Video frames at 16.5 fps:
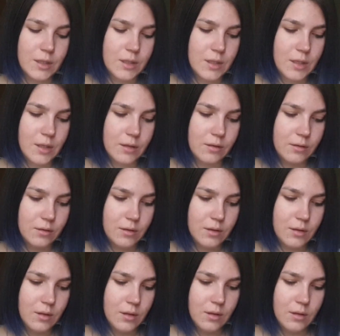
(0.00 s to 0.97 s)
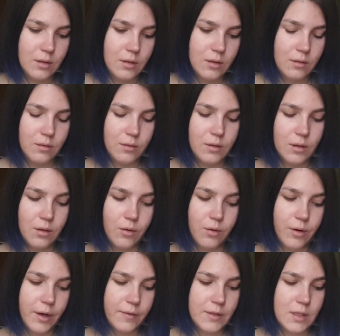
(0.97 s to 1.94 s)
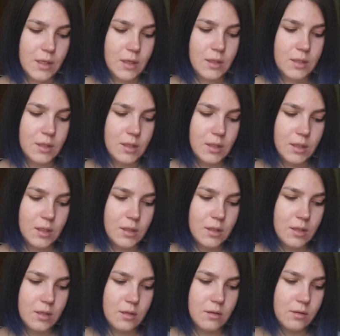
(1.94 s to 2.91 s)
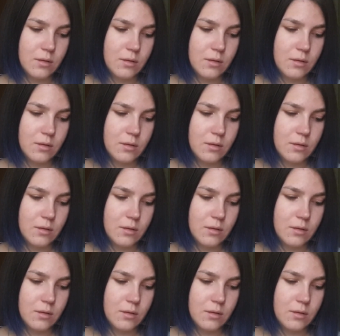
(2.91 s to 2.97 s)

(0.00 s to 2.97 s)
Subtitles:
sun. The glory of a setting sun, I guess.